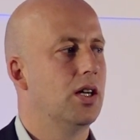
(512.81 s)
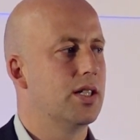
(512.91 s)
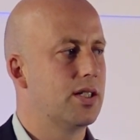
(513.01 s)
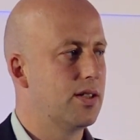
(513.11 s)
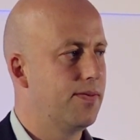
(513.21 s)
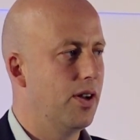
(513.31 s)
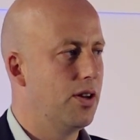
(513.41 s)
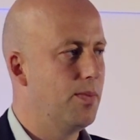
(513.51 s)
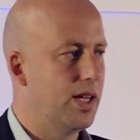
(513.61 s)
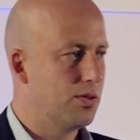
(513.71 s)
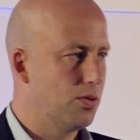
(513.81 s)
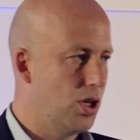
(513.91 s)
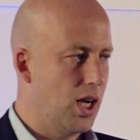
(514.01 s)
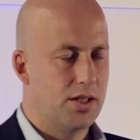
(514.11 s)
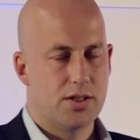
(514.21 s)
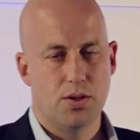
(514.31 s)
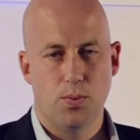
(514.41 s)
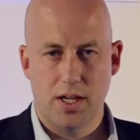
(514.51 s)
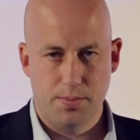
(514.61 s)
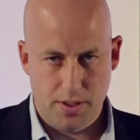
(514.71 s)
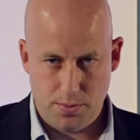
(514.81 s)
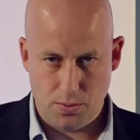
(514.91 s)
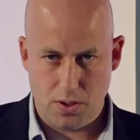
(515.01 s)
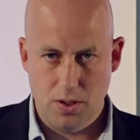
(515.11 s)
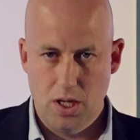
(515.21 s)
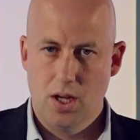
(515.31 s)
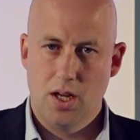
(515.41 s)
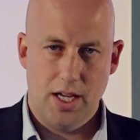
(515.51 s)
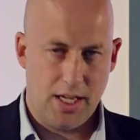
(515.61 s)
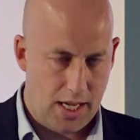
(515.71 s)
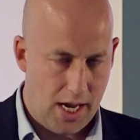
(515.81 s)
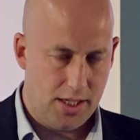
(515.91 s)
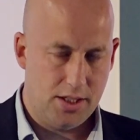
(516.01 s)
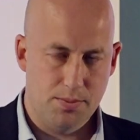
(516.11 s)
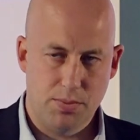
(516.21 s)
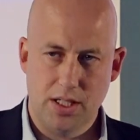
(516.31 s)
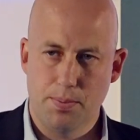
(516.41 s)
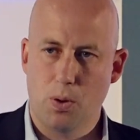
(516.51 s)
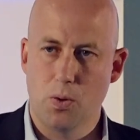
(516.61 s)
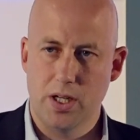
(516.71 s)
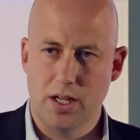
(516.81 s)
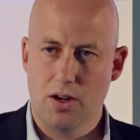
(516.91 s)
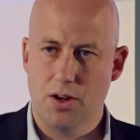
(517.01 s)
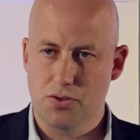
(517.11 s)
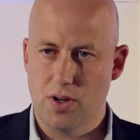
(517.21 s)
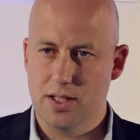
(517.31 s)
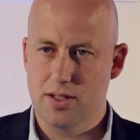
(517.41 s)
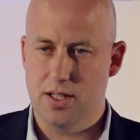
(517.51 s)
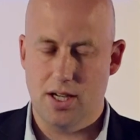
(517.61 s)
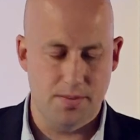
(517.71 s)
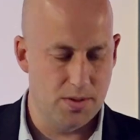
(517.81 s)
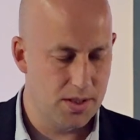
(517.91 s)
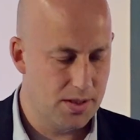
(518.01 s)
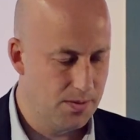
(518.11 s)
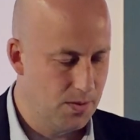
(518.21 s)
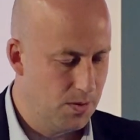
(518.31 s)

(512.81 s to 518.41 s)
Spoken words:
This is a fundamental change to the way people engage and be deployed in contract assignments.